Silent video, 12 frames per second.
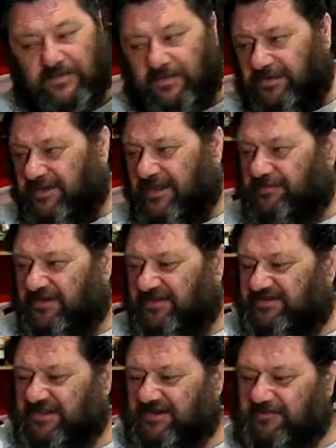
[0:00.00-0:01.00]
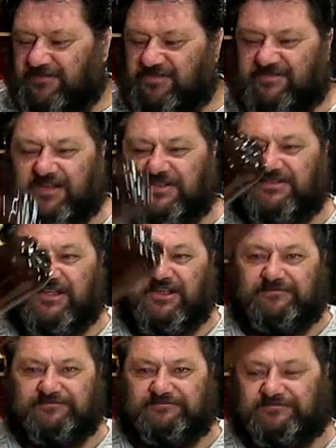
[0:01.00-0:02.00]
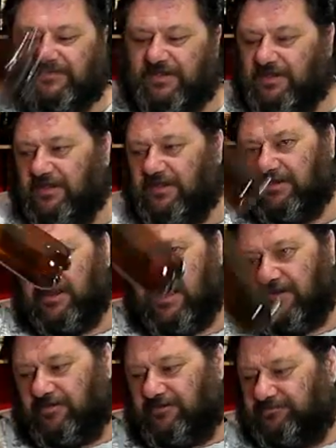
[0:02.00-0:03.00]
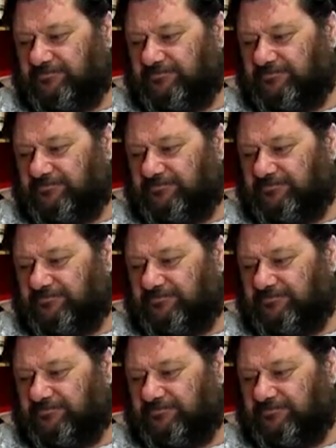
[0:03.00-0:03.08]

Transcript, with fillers: Now that being said, I've just sucked down, you know,